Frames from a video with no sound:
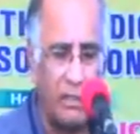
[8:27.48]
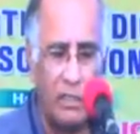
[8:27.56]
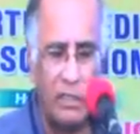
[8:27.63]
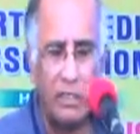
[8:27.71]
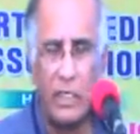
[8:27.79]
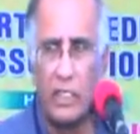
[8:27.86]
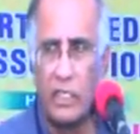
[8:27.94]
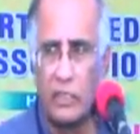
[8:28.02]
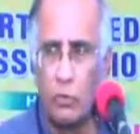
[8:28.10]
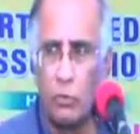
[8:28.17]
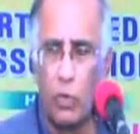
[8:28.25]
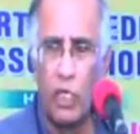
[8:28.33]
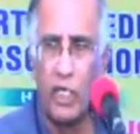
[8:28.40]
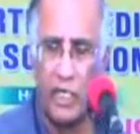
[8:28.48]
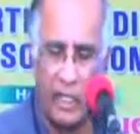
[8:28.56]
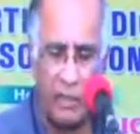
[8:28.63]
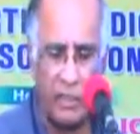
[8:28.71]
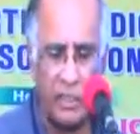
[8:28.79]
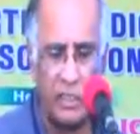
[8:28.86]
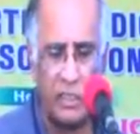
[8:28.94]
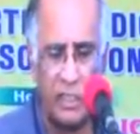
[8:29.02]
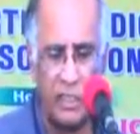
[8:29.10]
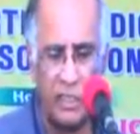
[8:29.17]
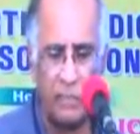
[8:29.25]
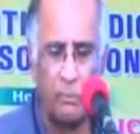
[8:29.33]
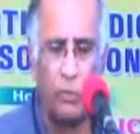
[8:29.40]
it doesn't work. He's
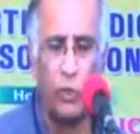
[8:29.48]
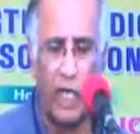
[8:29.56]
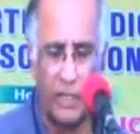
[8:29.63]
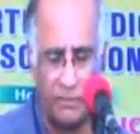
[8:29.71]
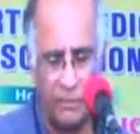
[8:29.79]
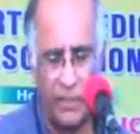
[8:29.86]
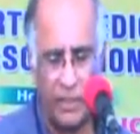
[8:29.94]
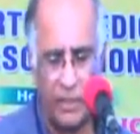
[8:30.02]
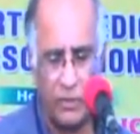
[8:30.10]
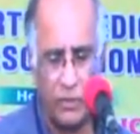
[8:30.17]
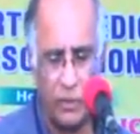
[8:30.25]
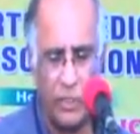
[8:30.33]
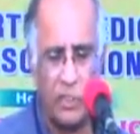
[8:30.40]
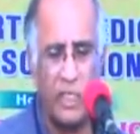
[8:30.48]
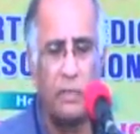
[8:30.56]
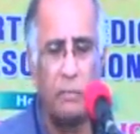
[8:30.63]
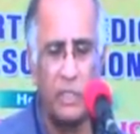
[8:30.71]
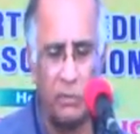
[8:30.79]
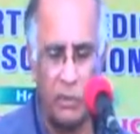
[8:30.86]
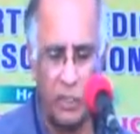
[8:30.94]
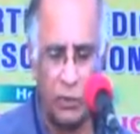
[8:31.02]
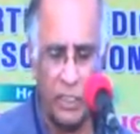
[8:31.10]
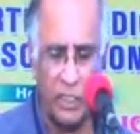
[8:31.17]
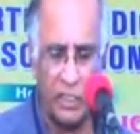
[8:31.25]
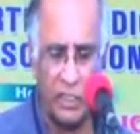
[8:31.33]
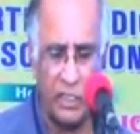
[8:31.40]
in Pune, so he sent me the video
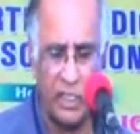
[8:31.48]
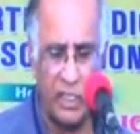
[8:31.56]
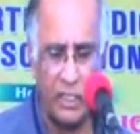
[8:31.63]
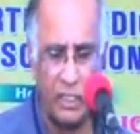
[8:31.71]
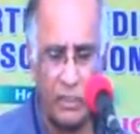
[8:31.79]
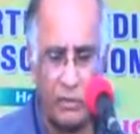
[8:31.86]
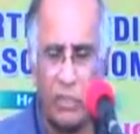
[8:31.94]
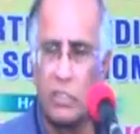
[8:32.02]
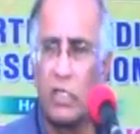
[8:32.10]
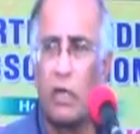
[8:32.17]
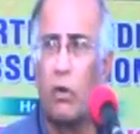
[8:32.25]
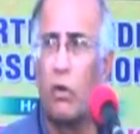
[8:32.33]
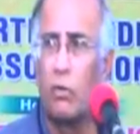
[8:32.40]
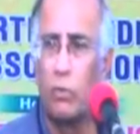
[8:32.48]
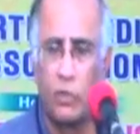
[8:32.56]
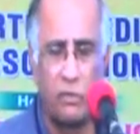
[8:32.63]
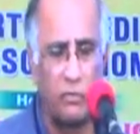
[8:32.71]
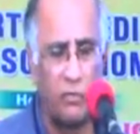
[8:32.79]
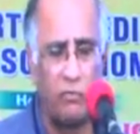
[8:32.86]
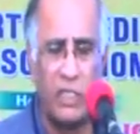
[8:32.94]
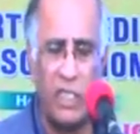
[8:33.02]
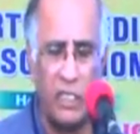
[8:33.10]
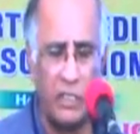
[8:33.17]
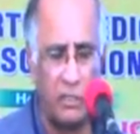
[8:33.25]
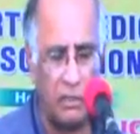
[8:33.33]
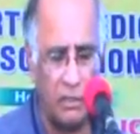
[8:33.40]
yesterday. So it's now almost
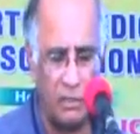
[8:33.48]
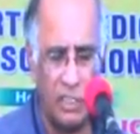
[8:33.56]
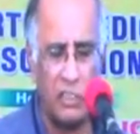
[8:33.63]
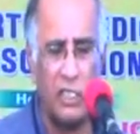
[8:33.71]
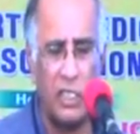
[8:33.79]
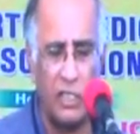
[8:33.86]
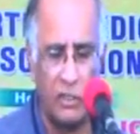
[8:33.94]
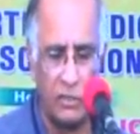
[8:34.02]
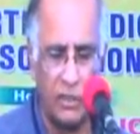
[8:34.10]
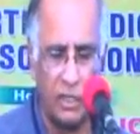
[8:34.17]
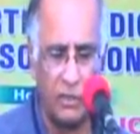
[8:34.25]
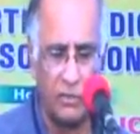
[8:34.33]
16 years now.